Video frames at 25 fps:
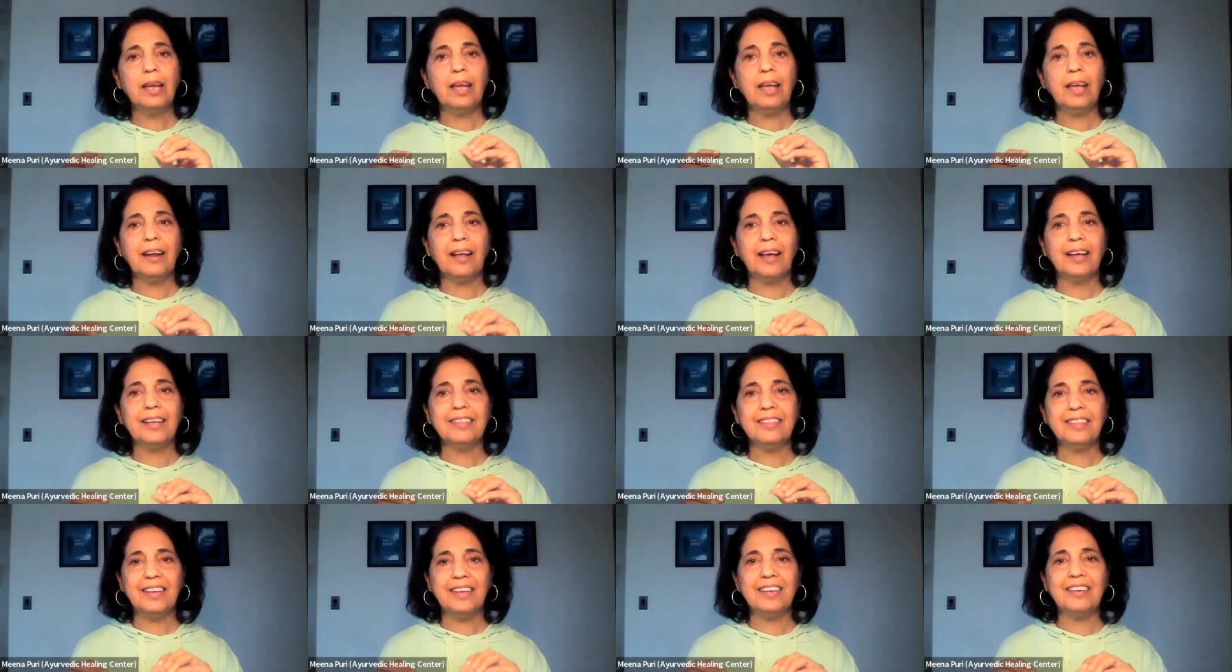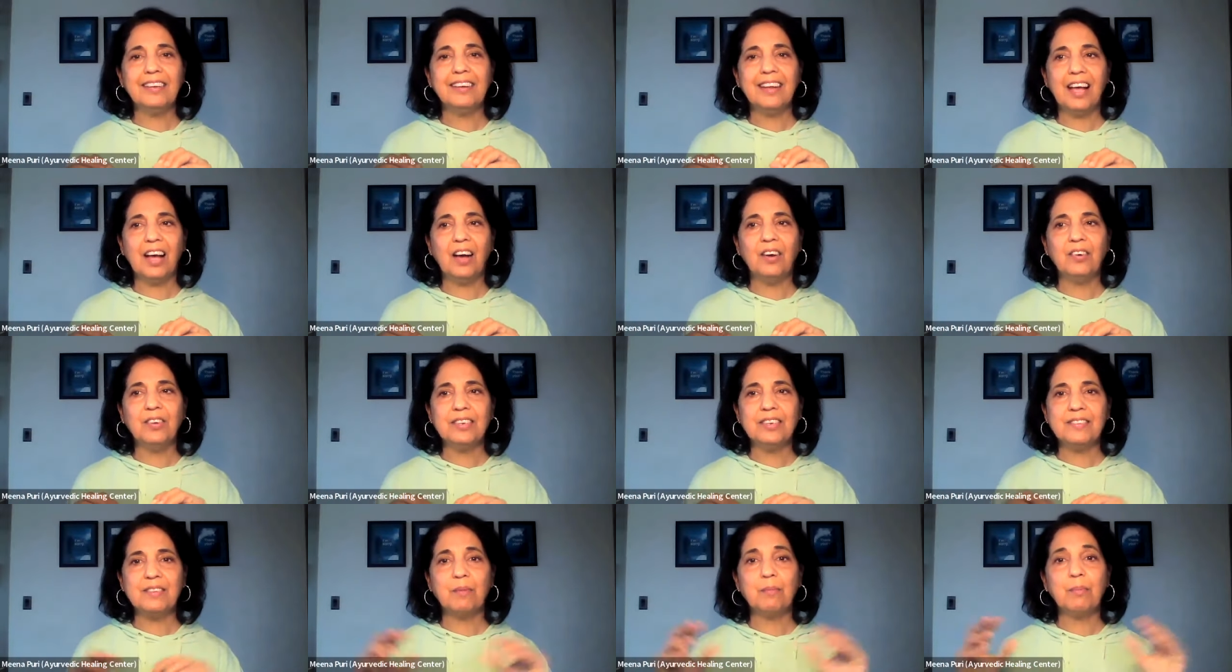And I think
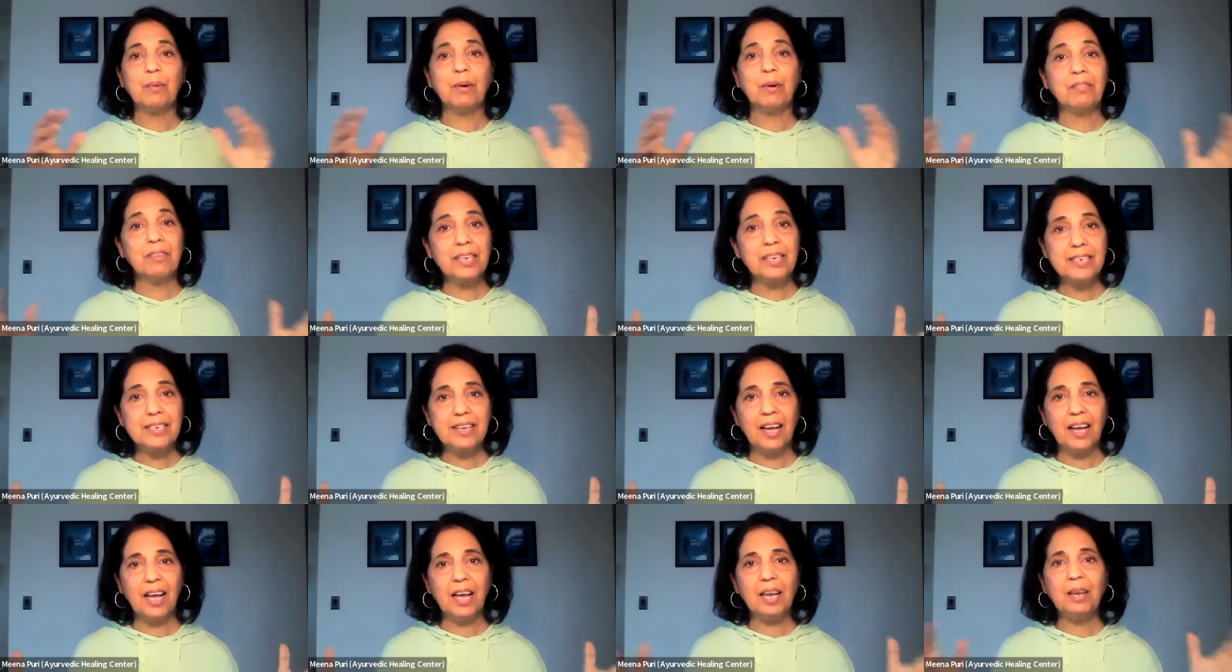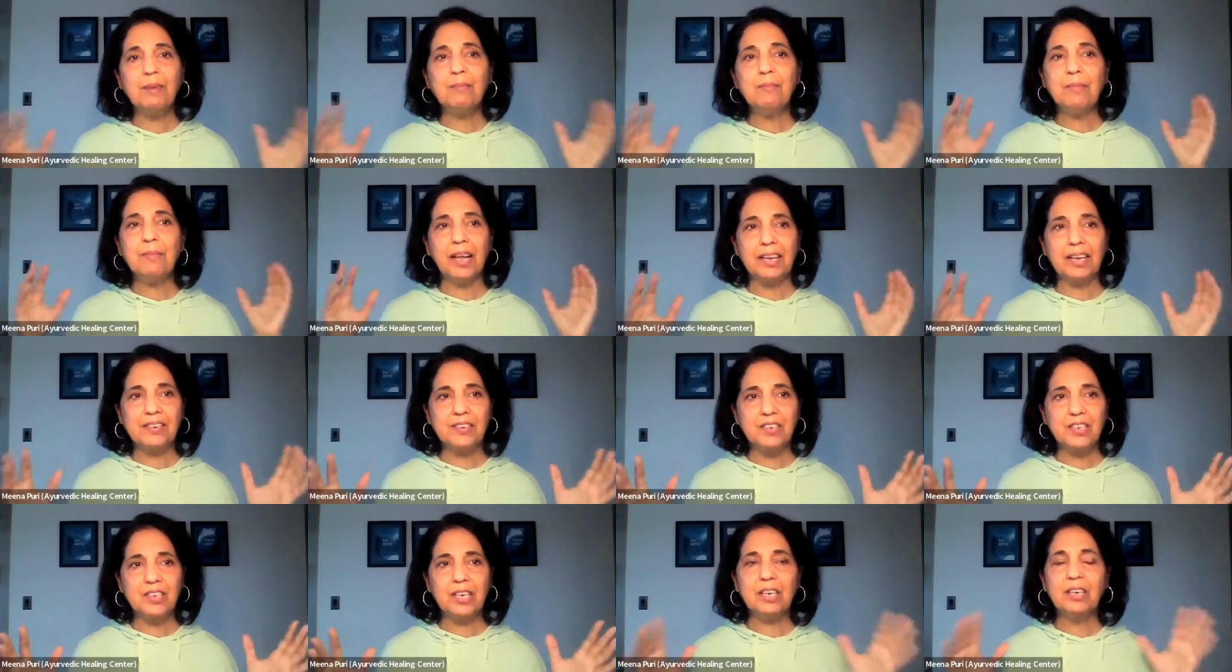now is a perfect time.
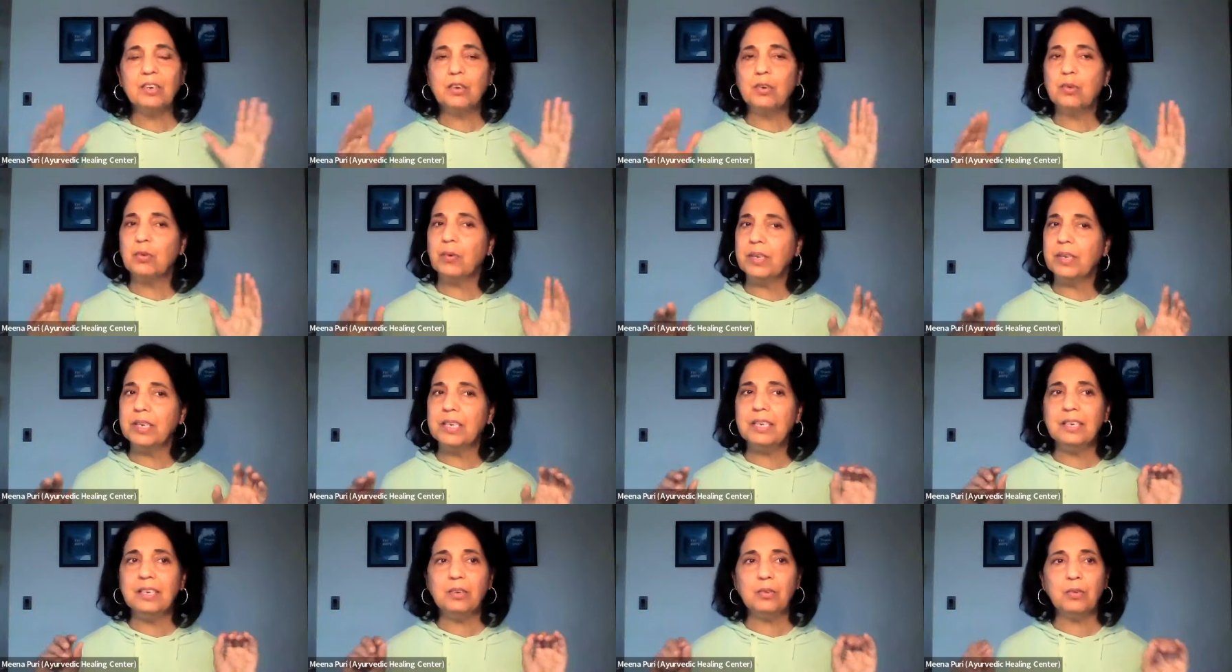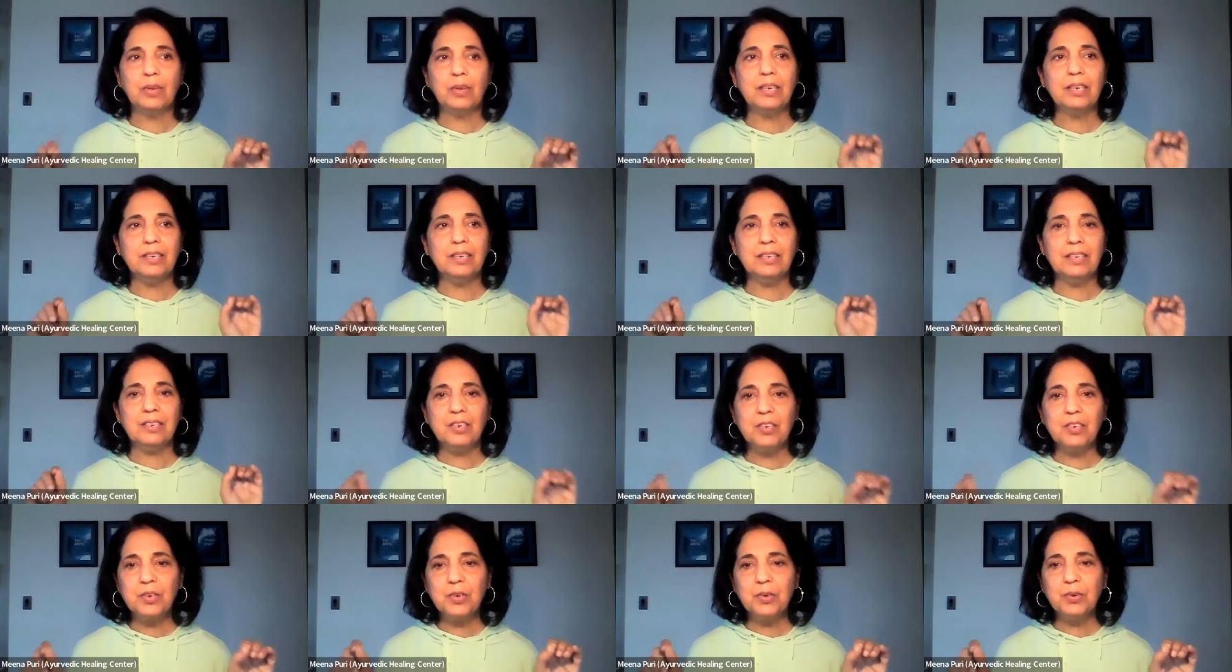Next year,
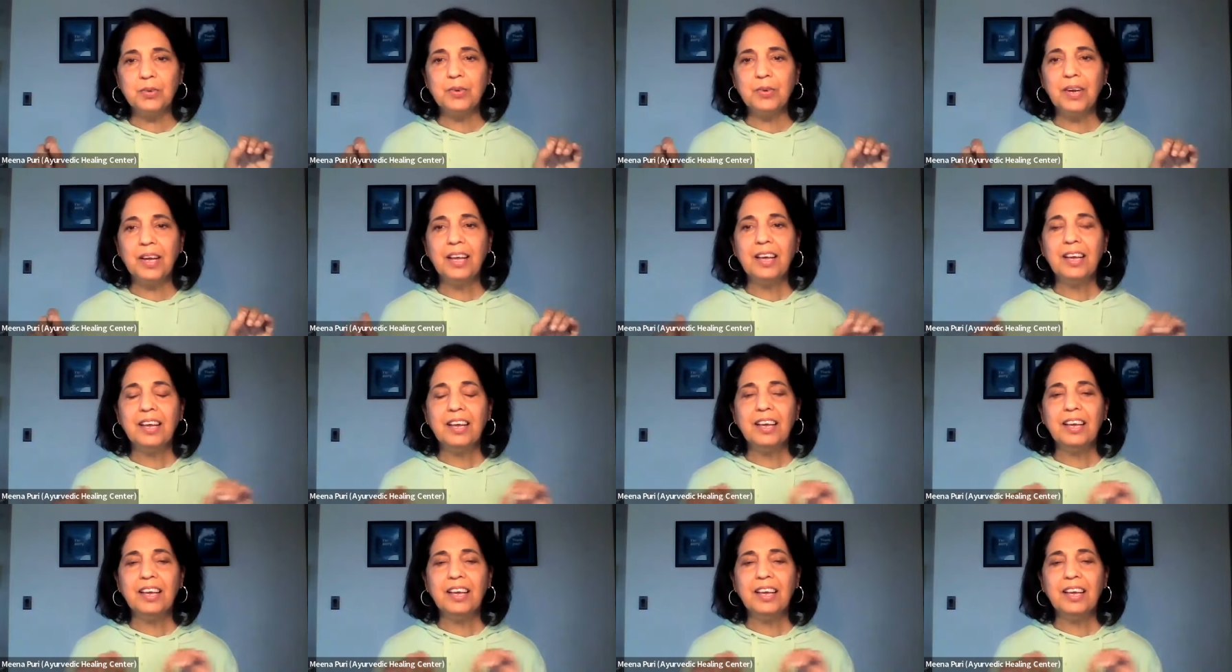2022,